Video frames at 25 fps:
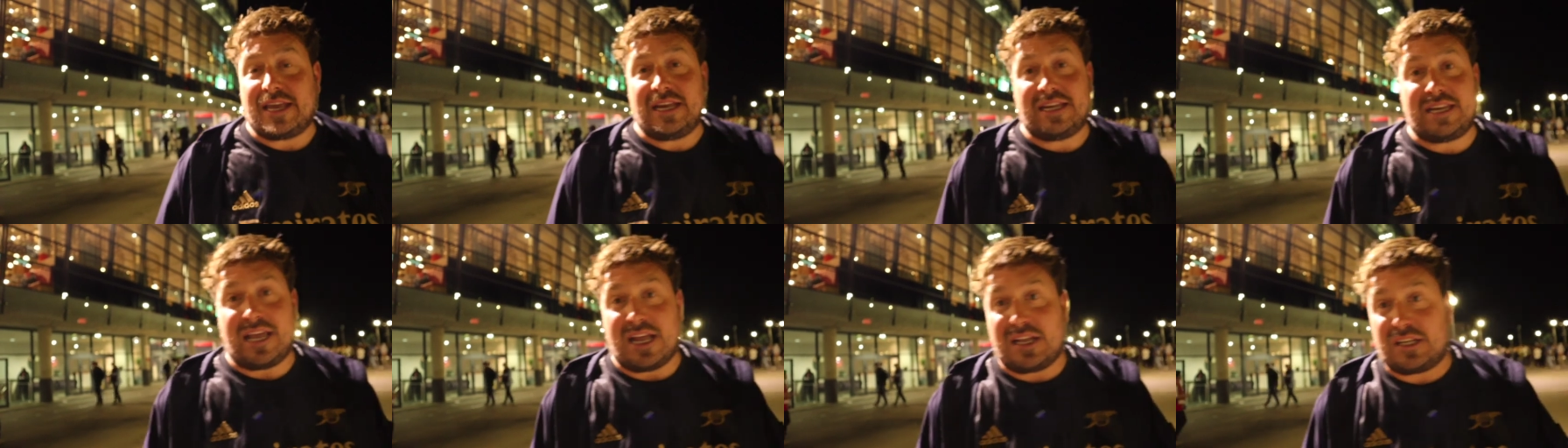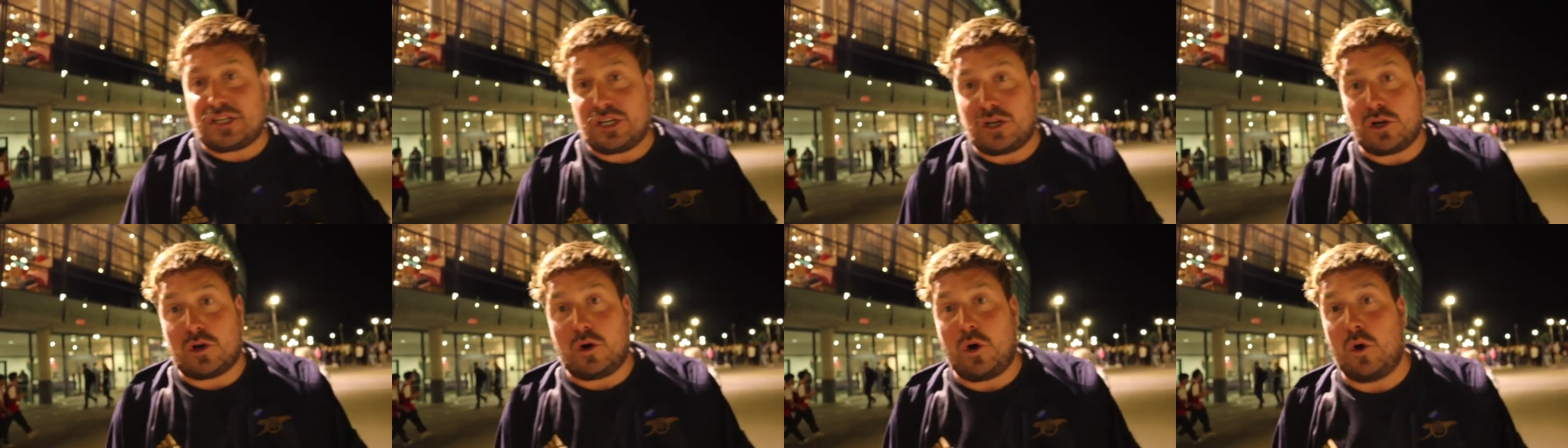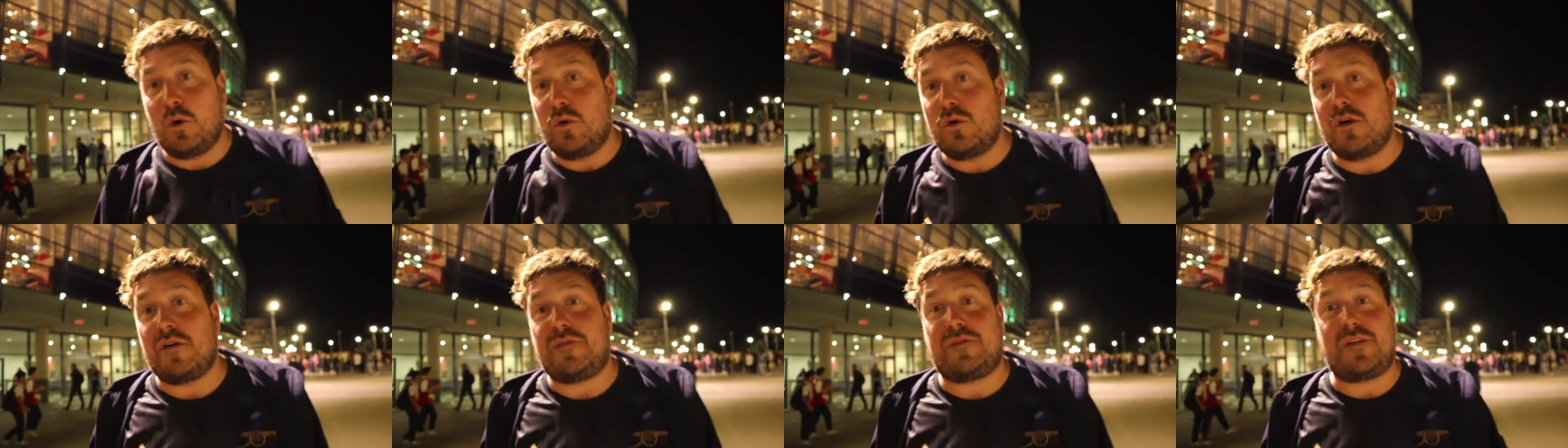he'd get to the
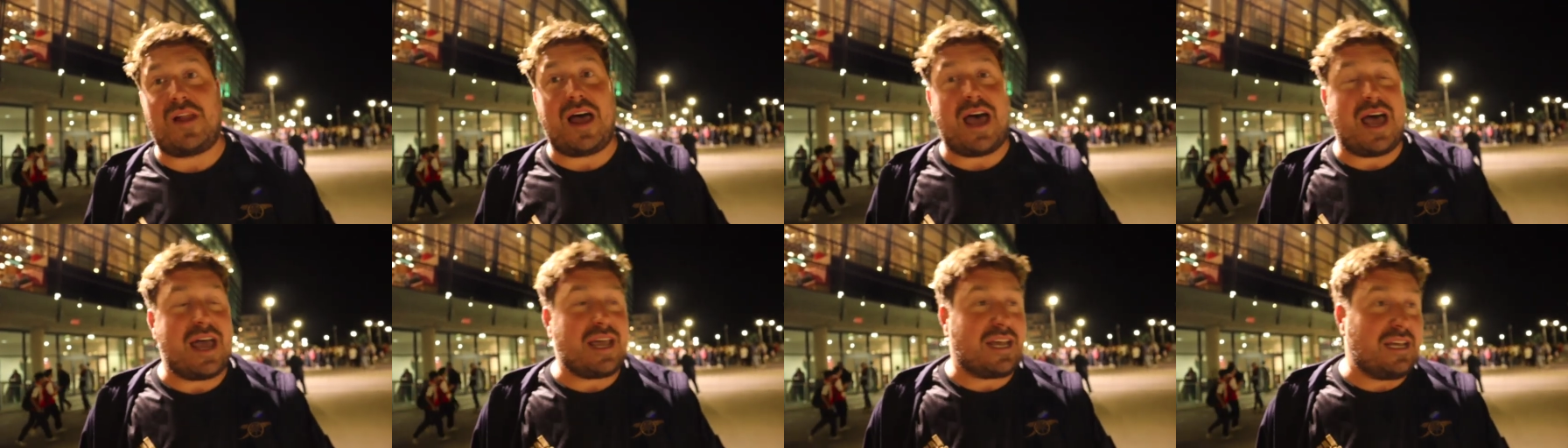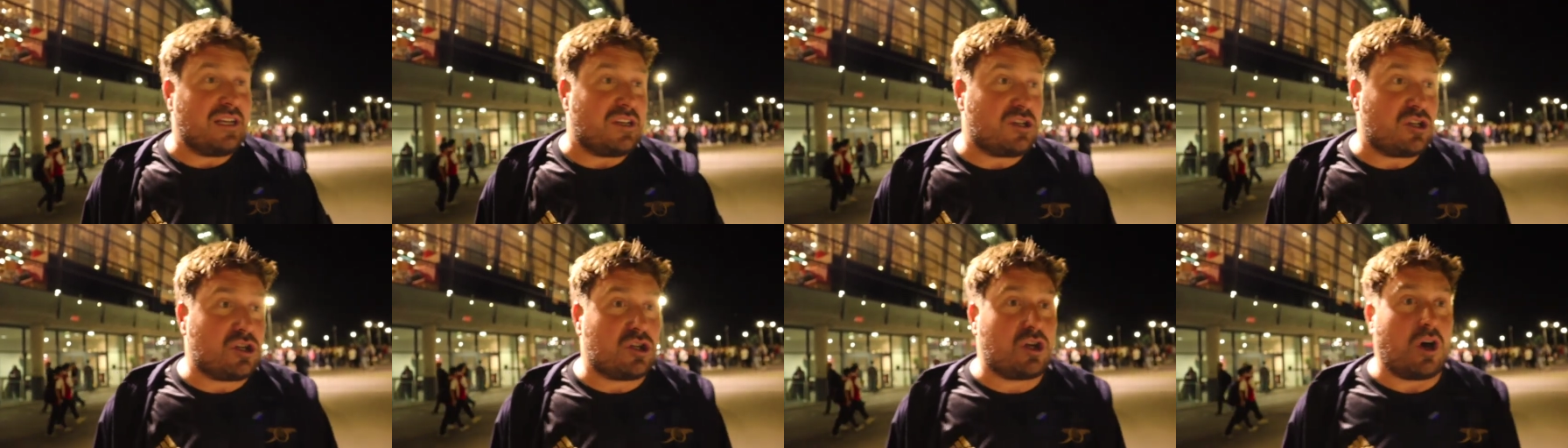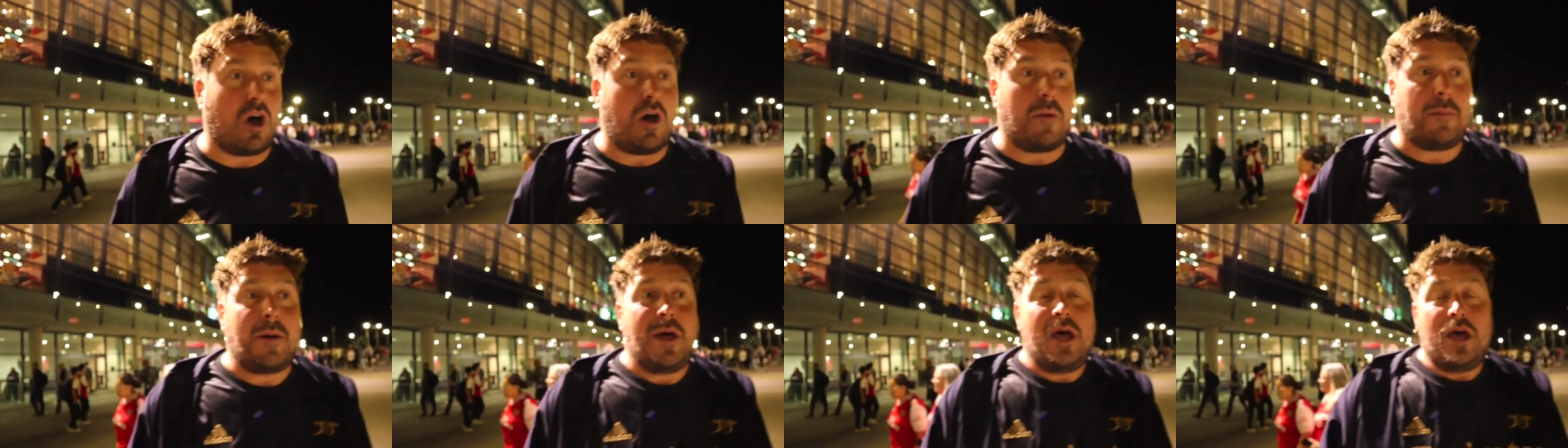corner flag, he'd
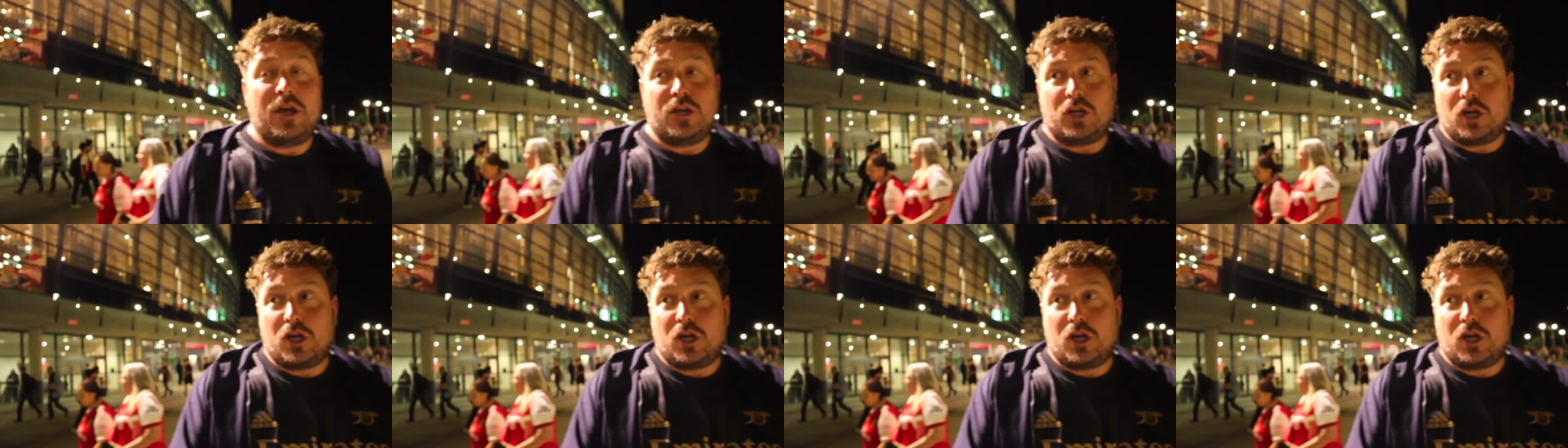stop,